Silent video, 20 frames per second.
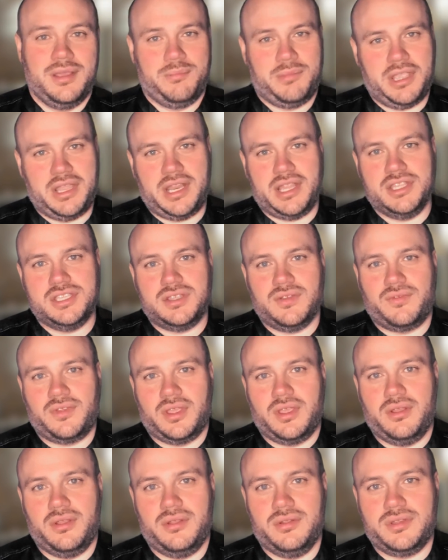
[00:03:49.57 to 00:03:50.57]
being
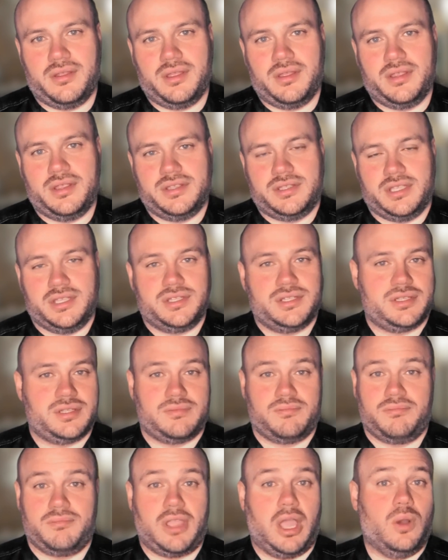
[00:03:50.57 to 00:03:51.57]
interviewed, is this
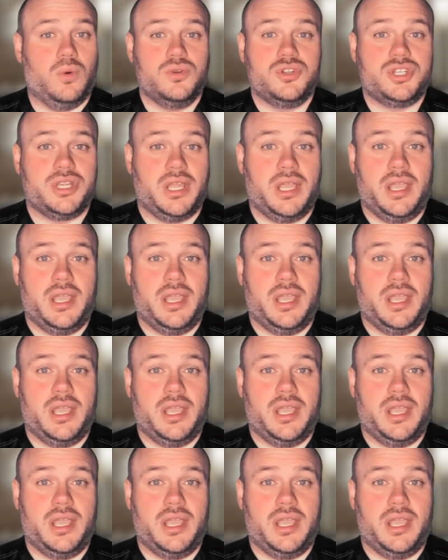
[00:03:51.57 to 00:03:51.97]
culture?